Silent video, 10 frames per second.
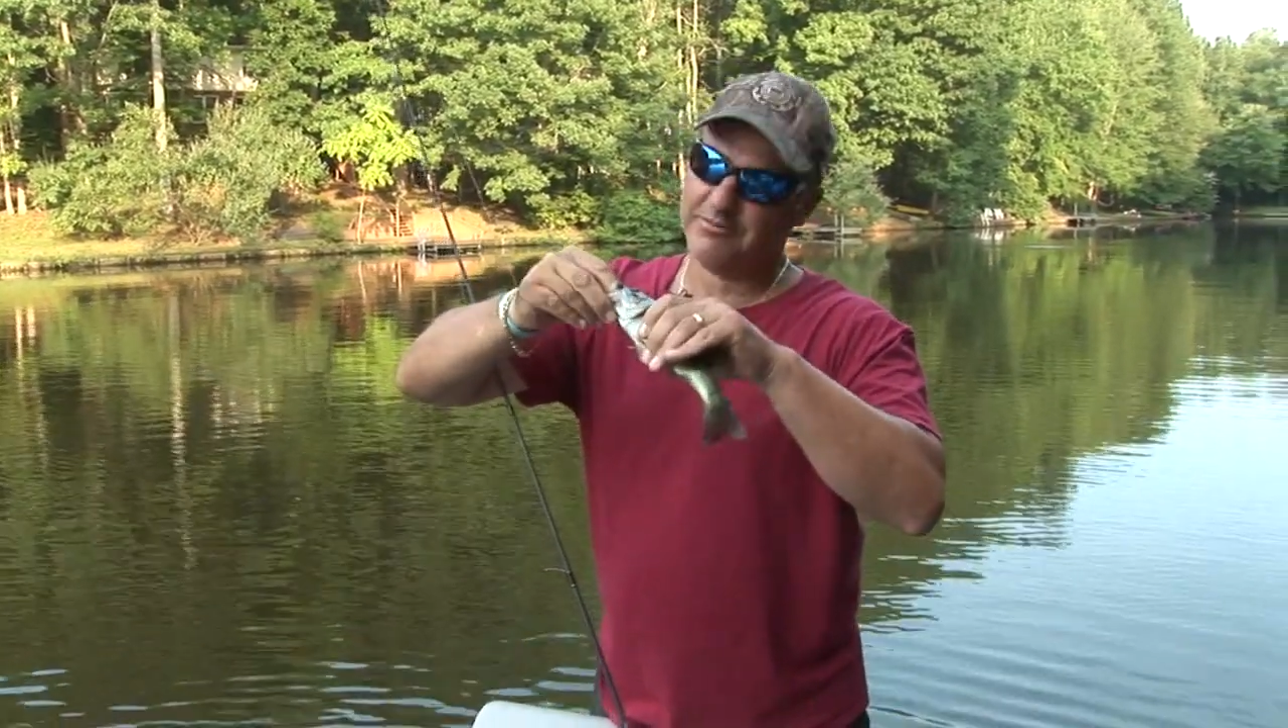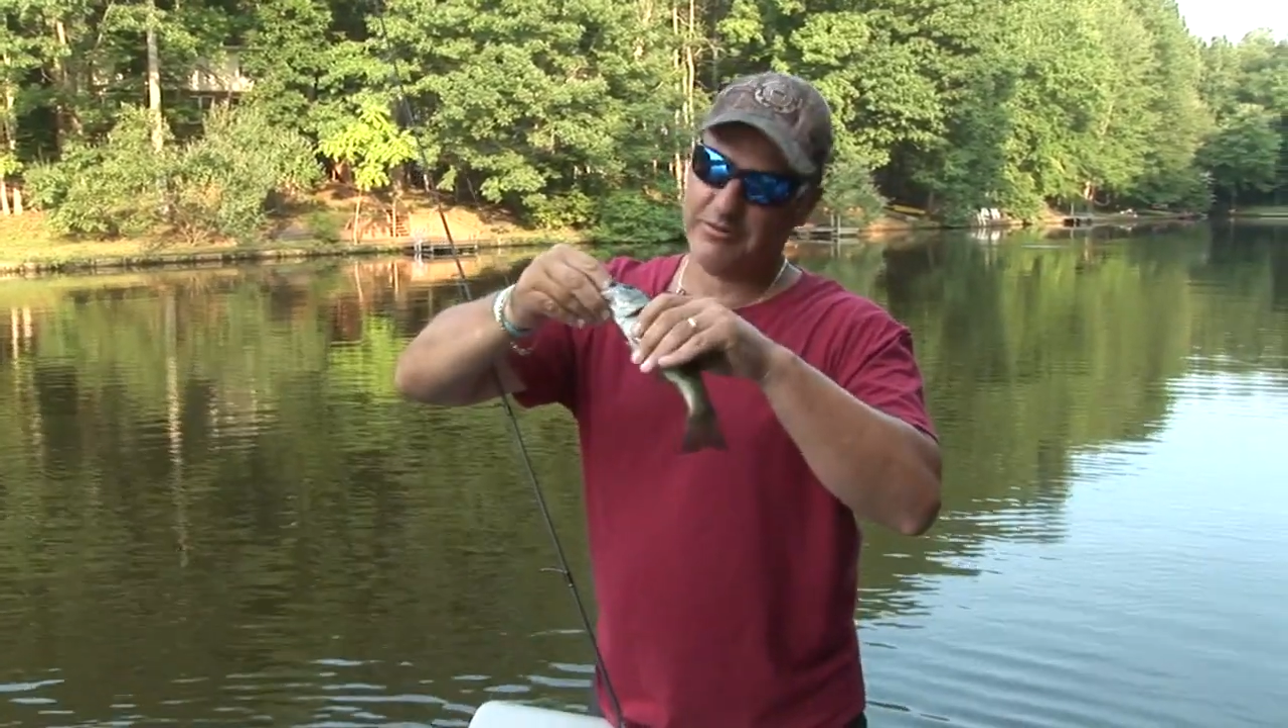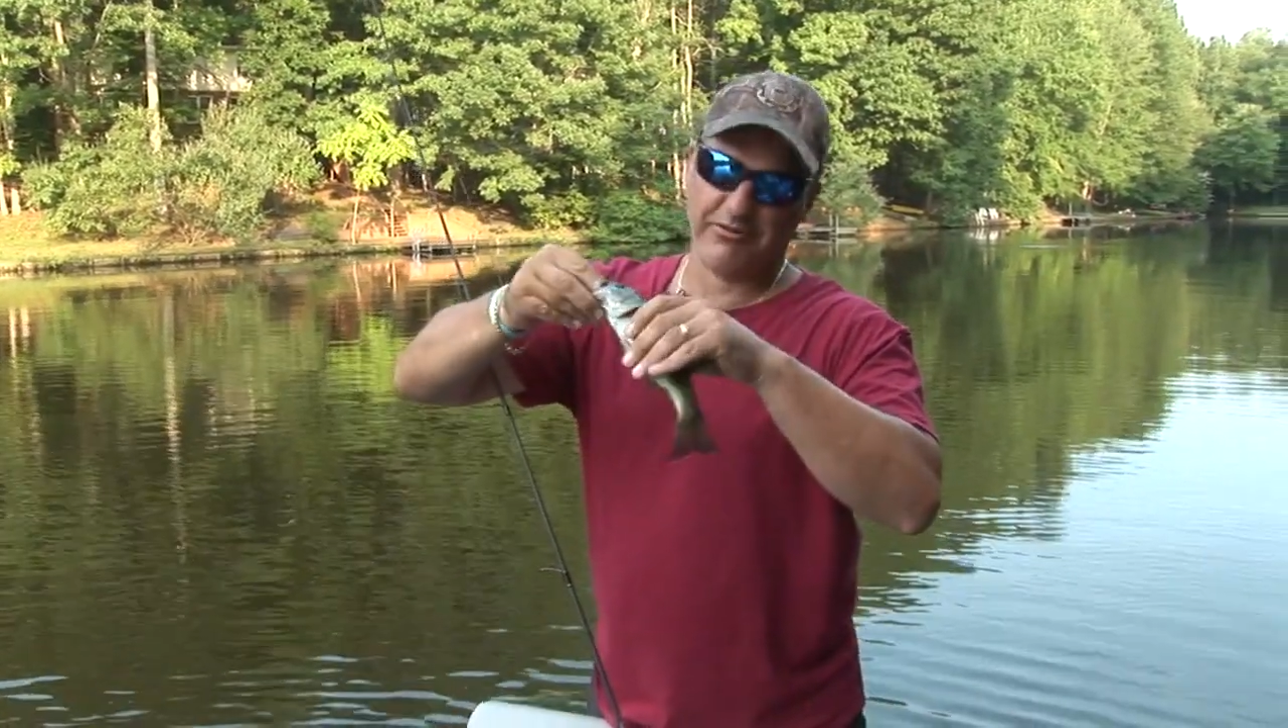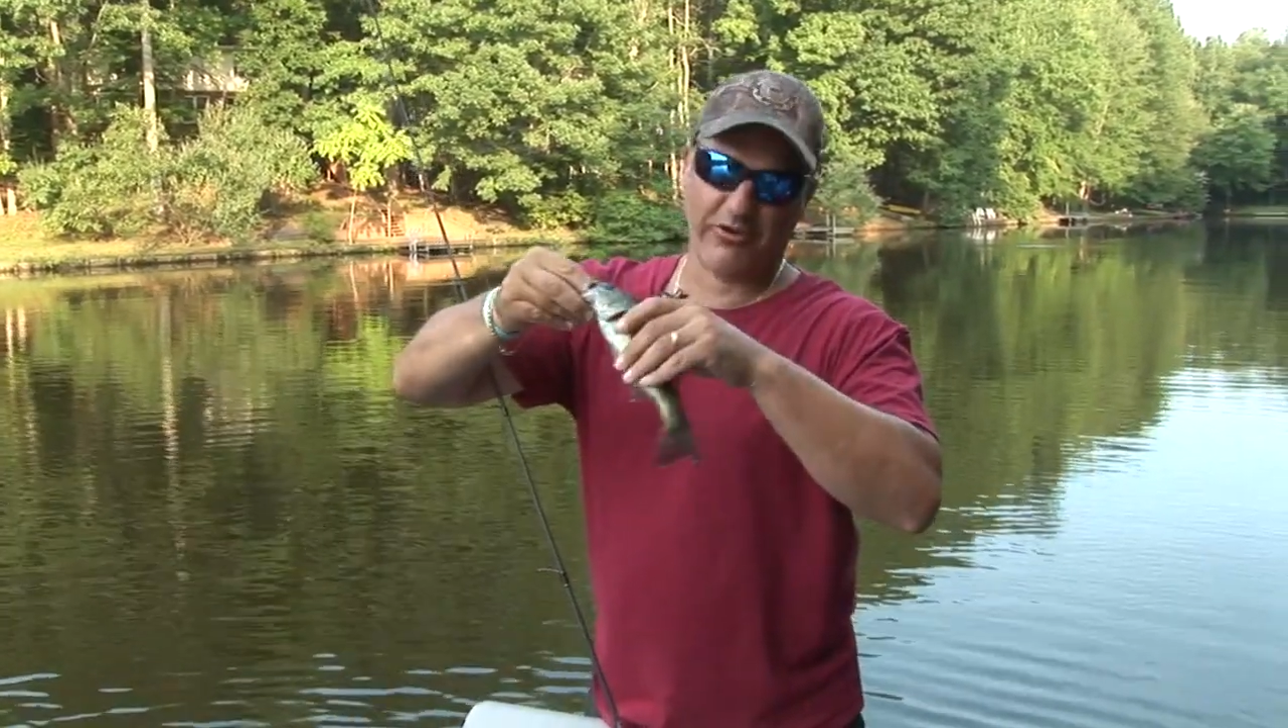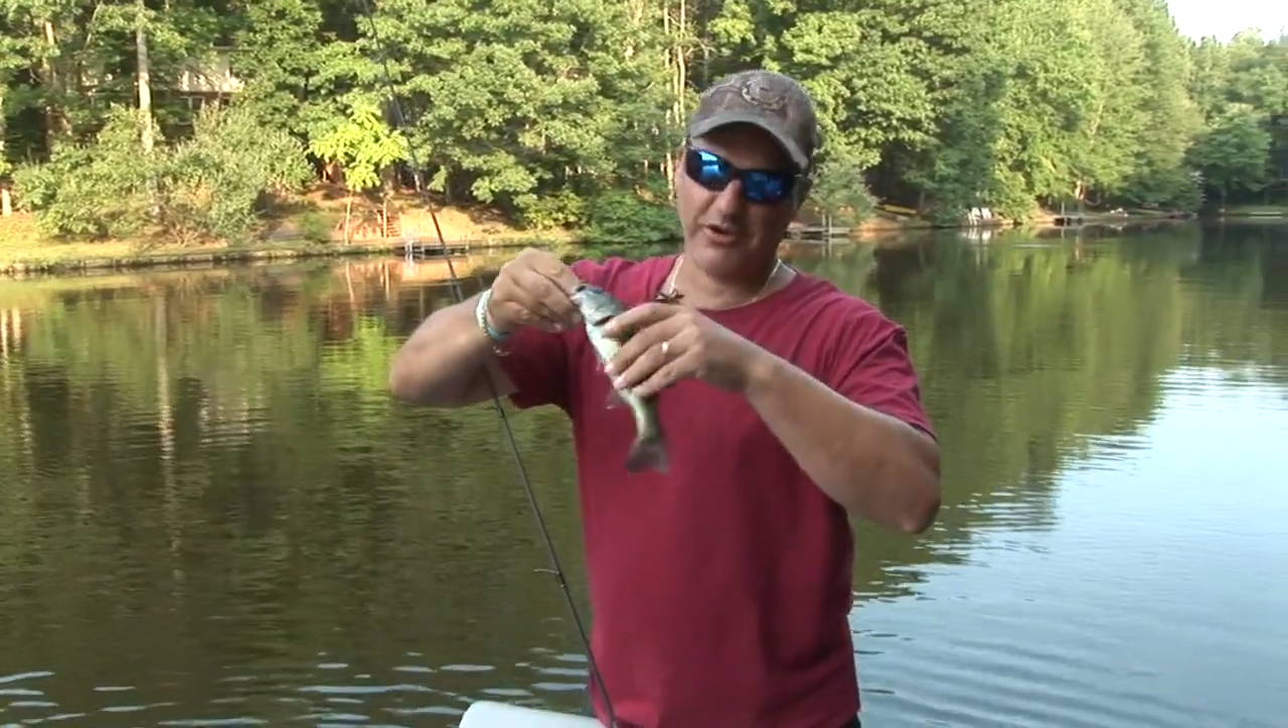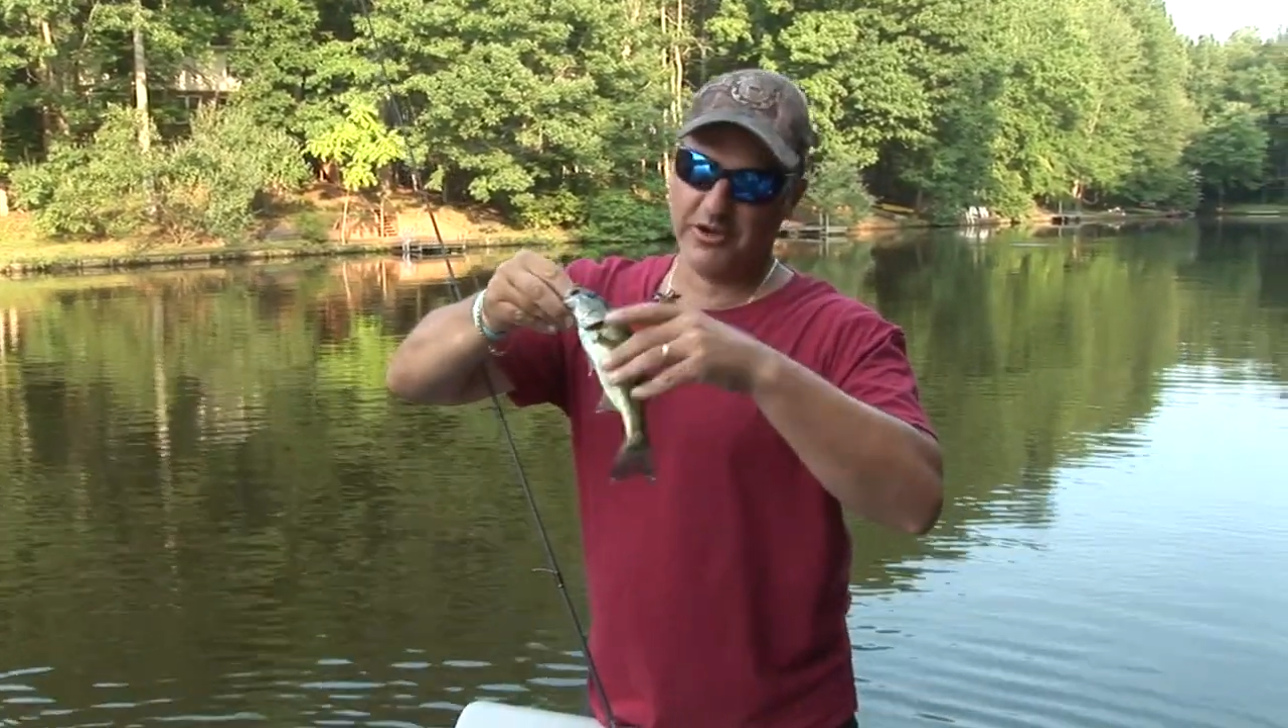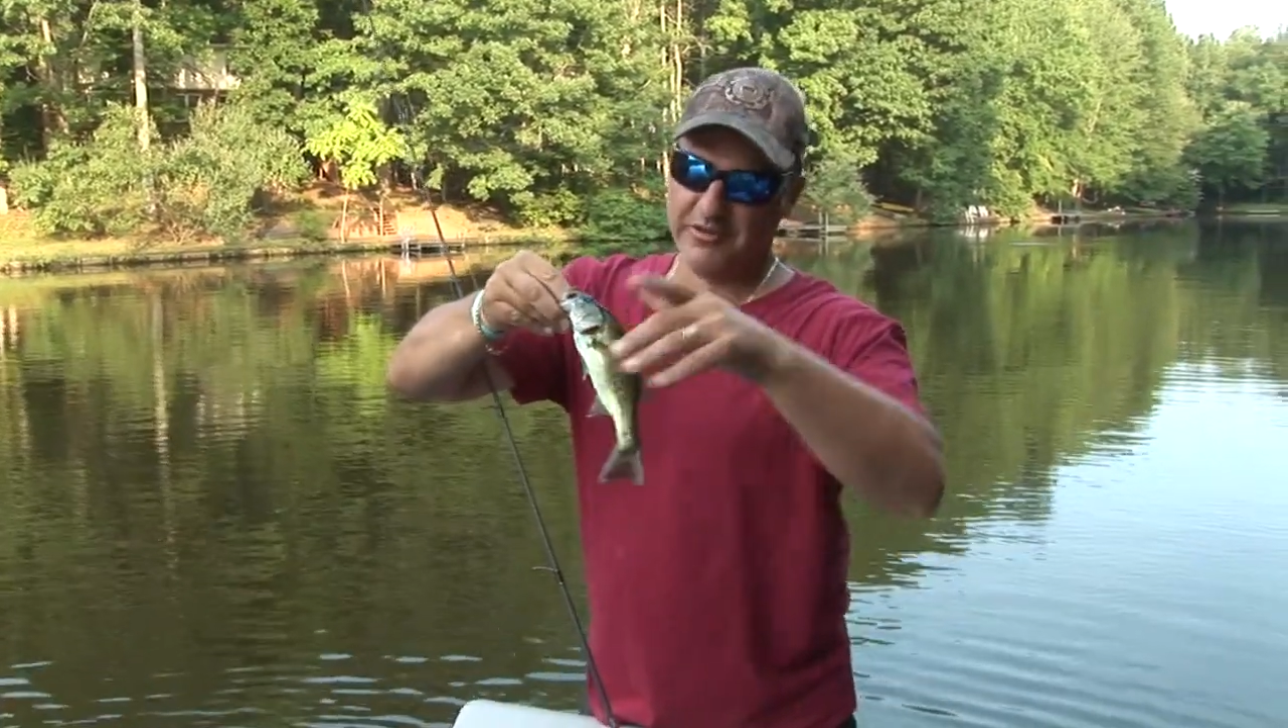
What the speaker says: before you